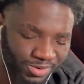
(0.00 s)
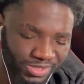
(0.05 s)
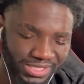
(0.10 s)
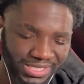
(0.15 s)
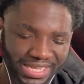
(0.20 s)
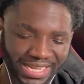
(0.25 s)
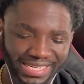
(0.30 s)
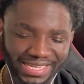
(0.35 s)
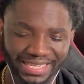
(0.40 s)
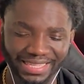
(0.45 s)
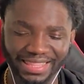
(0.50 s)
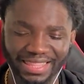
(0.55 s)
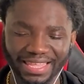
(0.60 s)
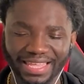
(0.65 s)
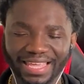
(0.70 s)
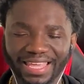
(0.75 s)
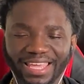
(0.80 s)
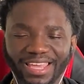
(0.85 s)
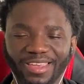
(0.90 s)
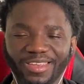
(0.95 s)
Start the
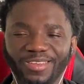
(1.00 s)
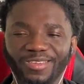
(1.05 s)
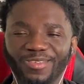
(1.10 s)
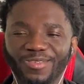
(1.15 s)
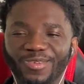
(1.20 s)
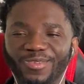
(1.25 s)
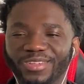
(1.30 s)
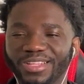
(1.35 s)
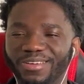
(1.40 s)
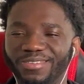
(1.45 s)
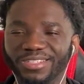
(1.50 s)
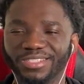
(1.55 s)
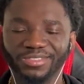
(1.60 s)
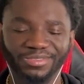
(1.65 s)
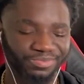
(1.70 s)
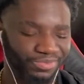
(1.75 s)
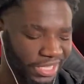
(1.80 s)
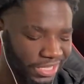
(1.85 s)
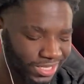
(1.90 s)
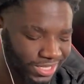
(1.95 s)
thing again. You know that was...
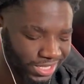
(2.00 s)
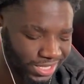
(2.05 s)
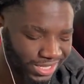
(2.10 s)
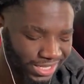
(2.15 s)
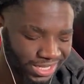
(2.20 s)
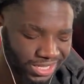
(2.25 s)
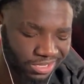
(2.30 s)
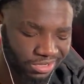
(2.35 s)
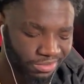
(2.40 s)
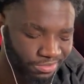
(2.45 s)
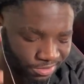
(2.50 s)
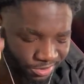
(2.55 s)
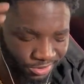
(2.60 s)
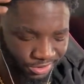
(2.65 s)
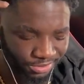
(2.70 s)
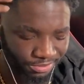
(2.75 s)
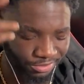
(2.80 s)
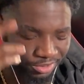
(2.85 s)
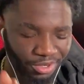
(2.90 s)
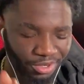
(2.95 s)
Come on,